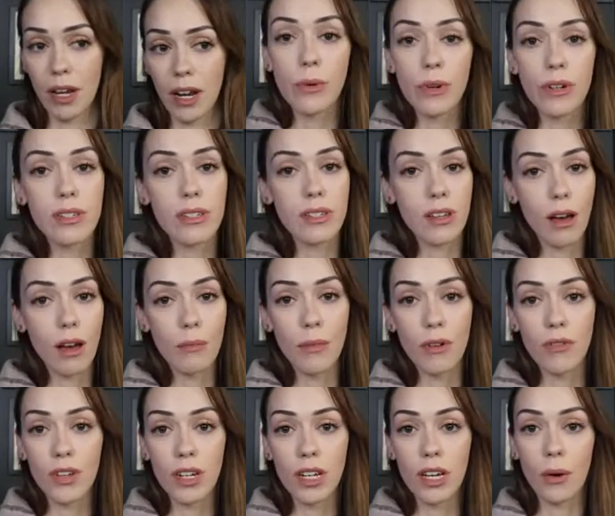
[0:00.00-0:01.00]
There were some
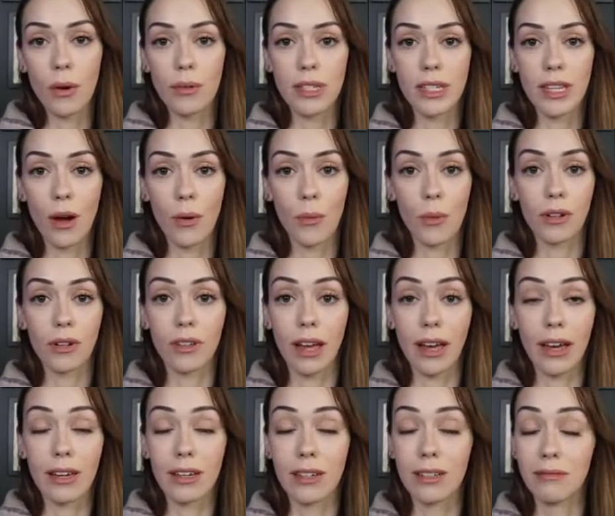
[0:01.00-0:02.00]
videos that were
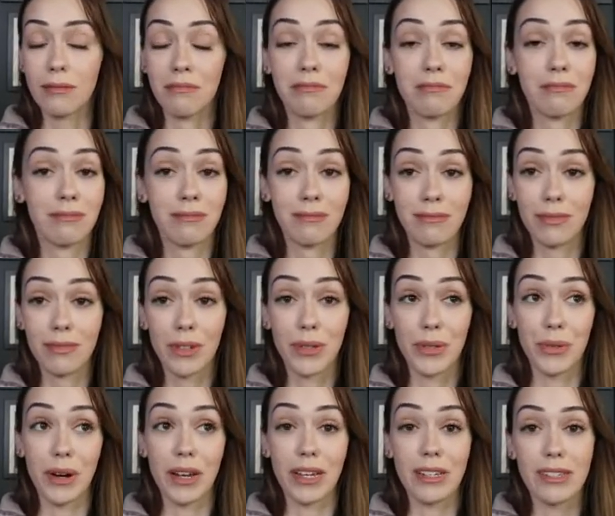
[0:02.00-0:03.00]
like
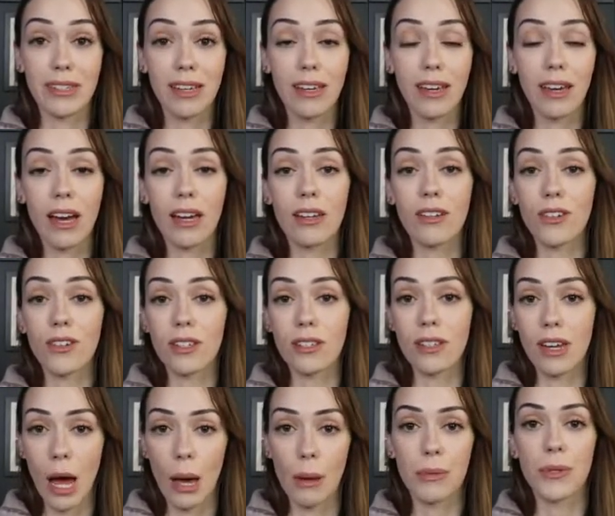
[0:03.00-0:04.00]
crazy and
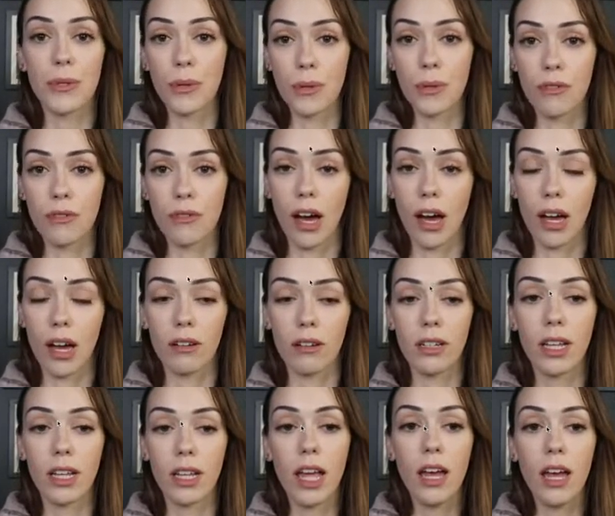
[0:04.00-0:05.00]
just absolutely vile,